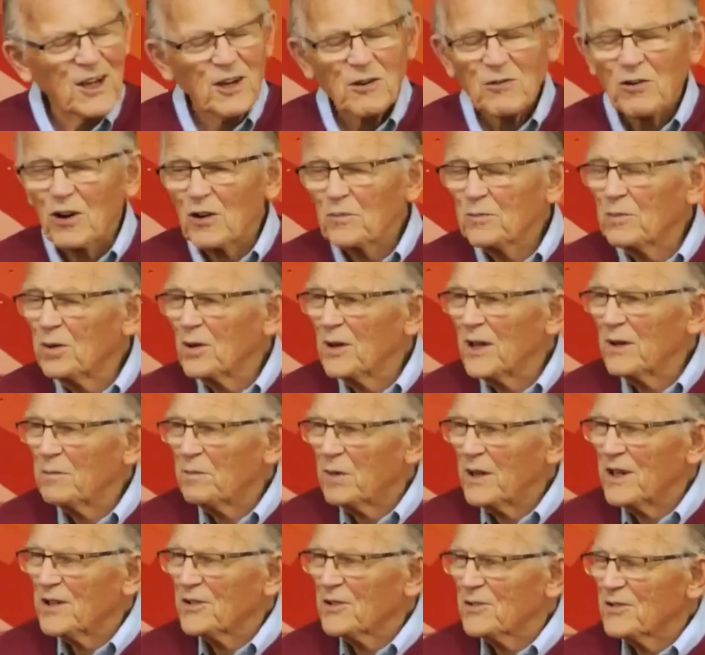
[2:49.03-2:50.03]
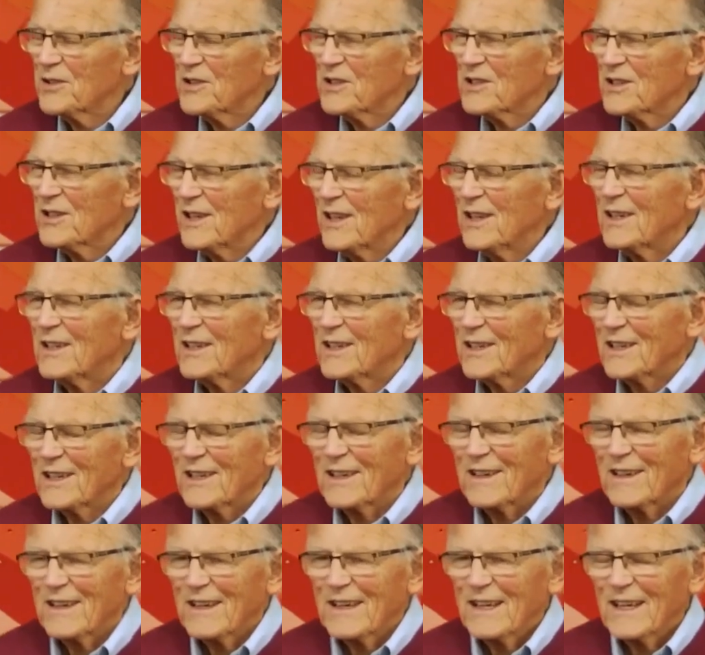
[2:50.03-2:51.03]
What Peter is saying
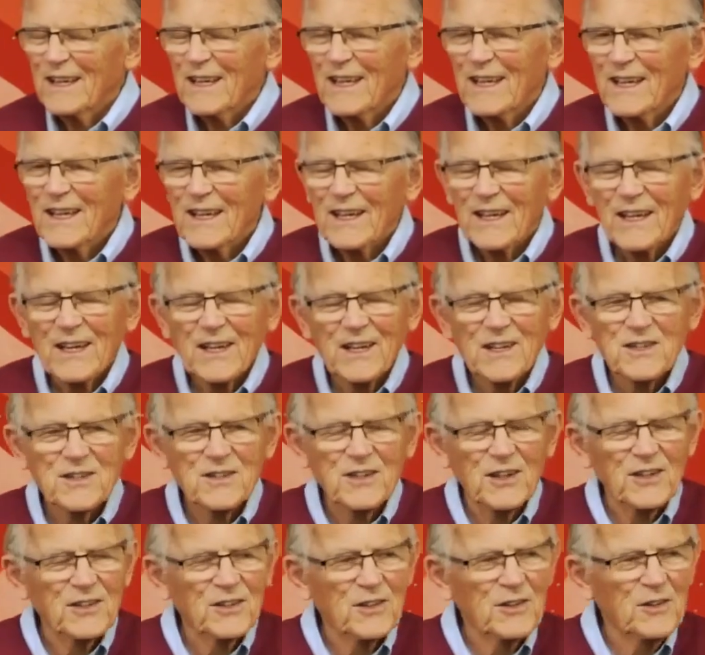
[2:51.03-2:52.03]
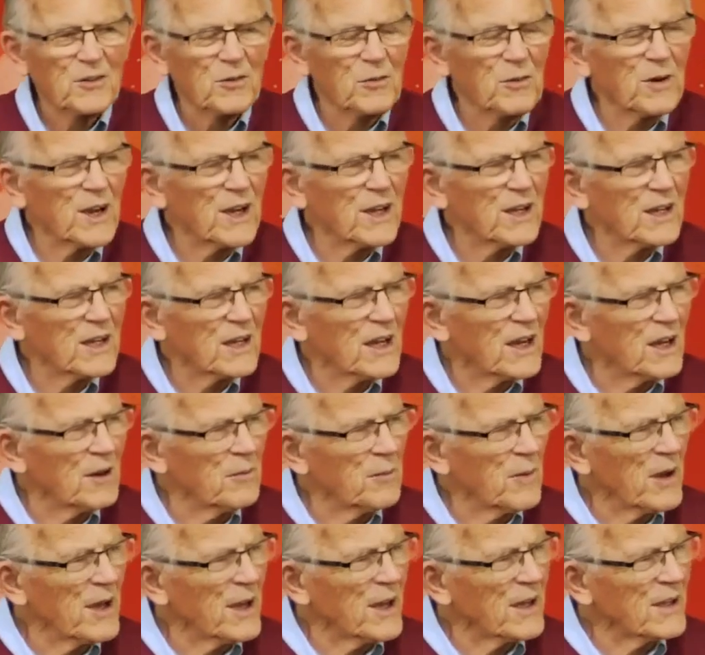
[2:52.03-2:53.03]
is that the way a
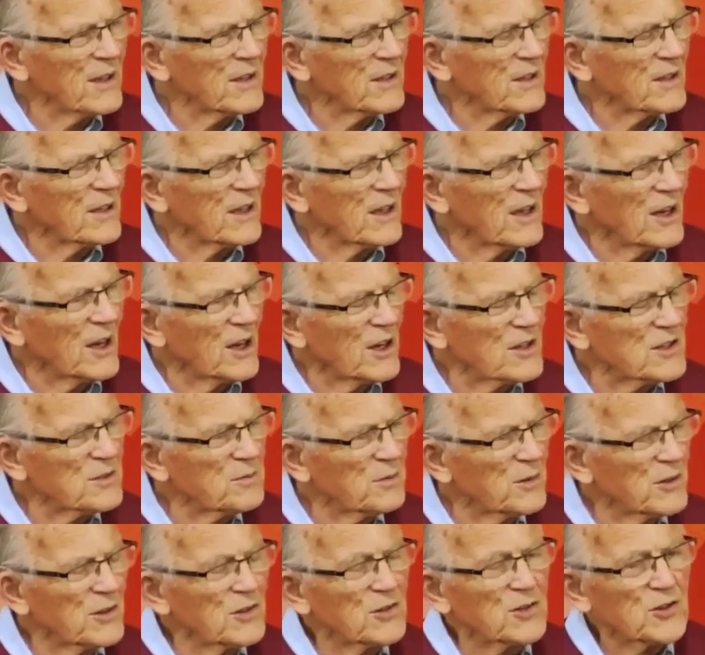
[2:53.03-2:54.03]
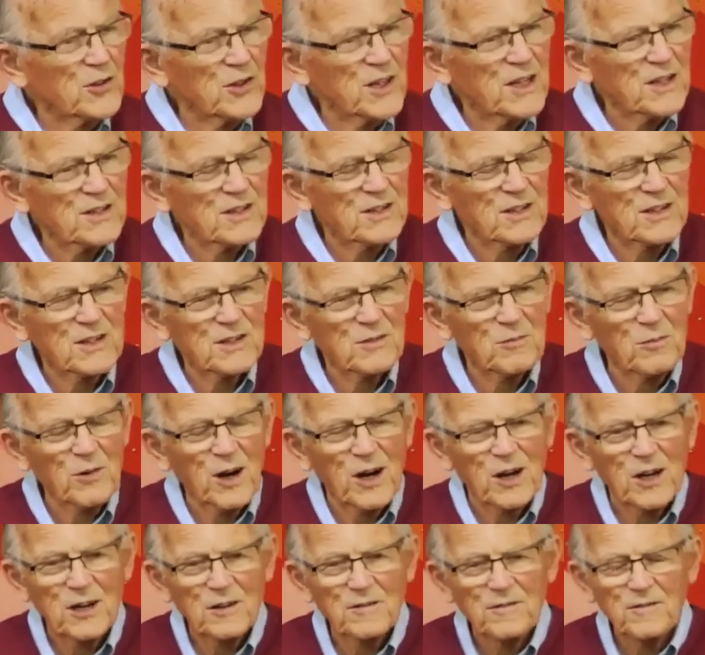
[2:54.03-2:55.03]
man, a husband, treats his
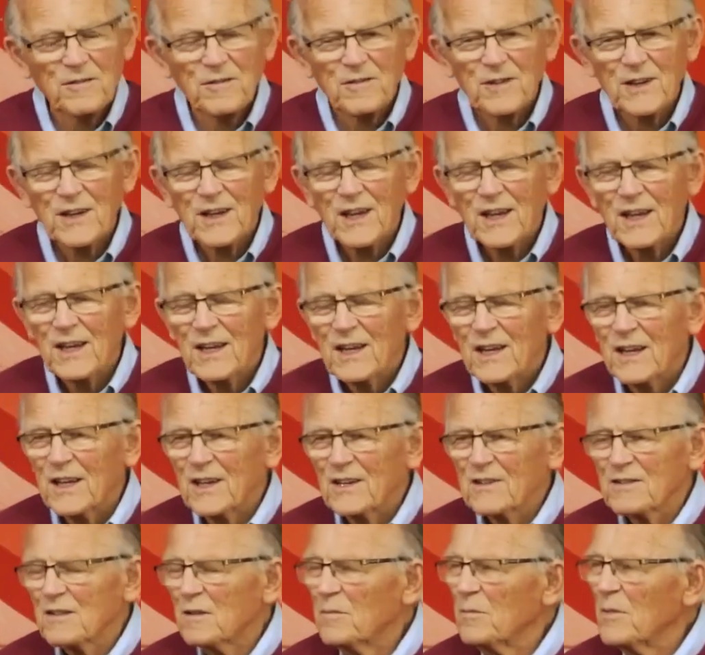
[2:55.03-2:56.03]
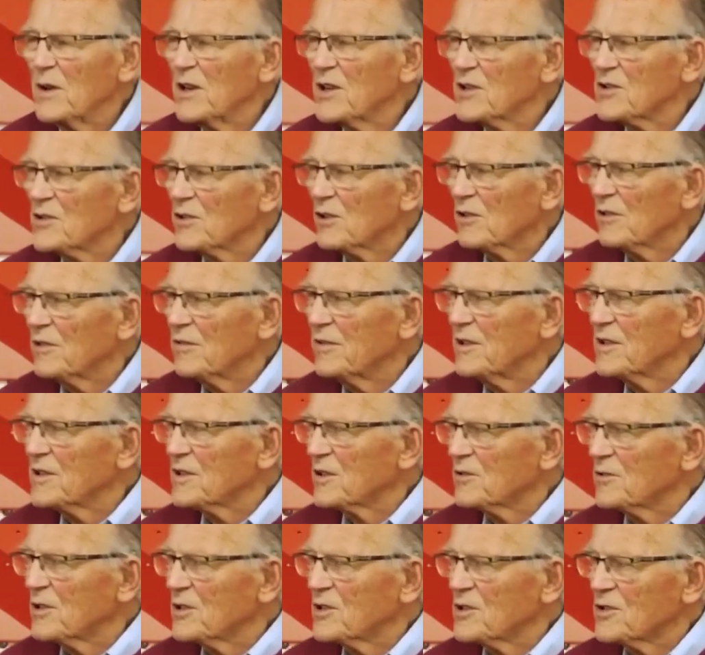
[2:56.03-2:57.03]
wife is a measure of his
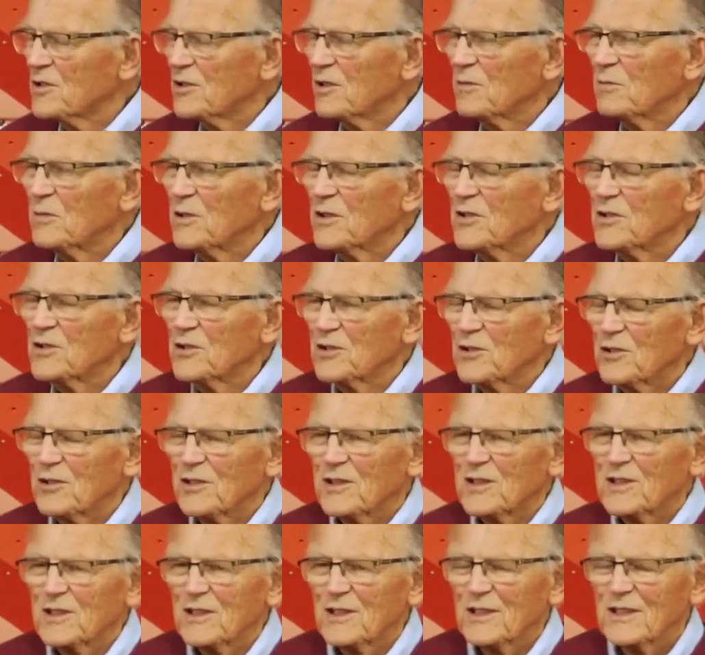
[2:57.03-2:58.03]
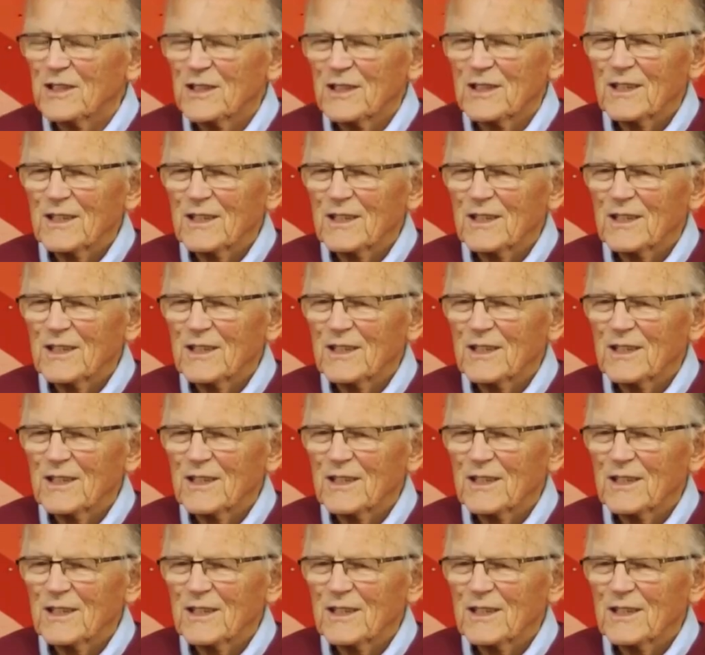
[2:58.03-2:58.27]
Christian maturity,